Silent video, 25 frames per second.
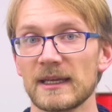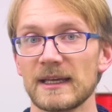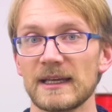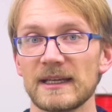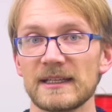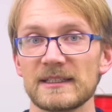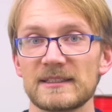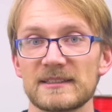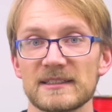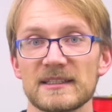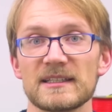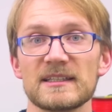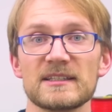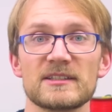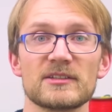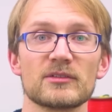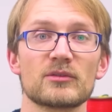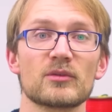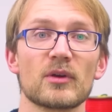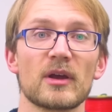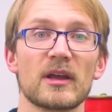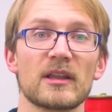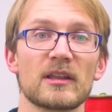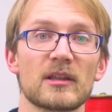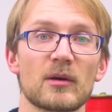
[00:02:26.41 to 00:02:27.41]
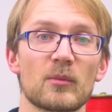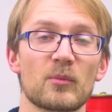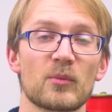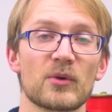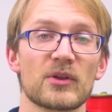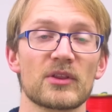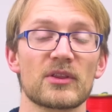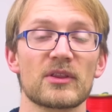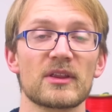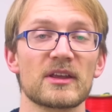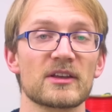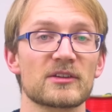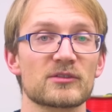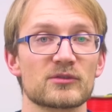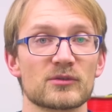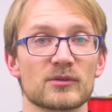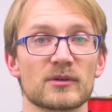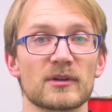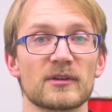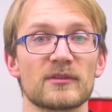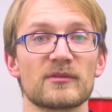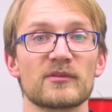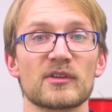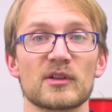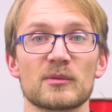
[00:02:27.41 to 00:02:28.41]
it's easy to end up with
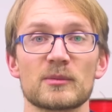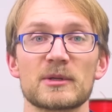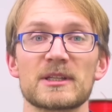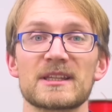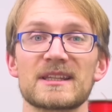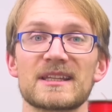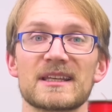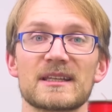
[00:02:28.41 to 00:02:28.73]
extruded filament